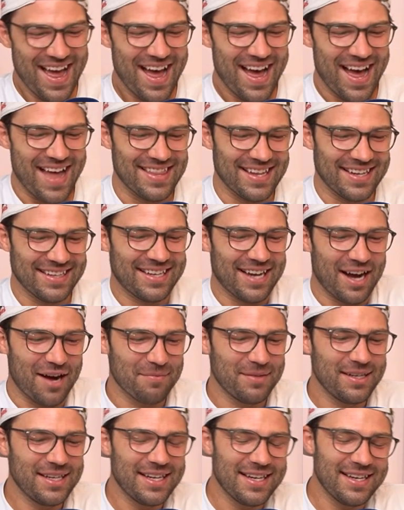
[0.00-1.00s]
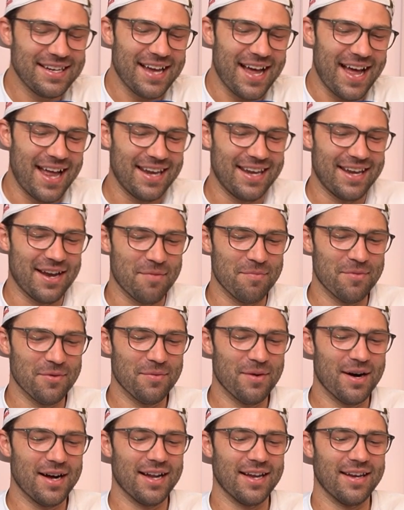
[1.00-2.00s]
And then coming in at number
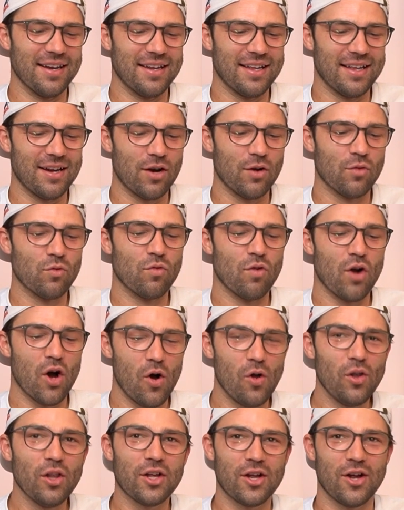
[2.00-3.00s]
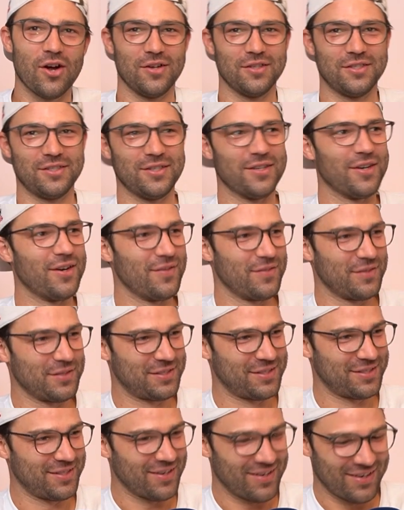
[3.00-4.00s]
1, a roller coaster of a
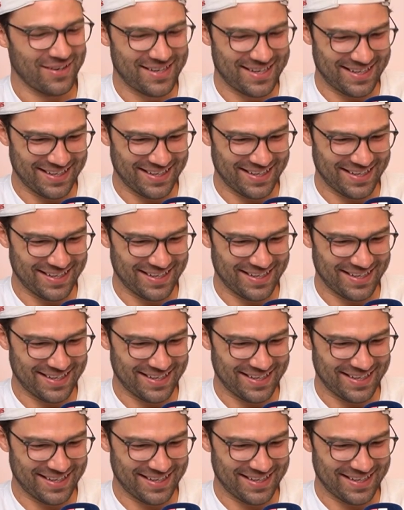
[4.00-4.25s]
stock.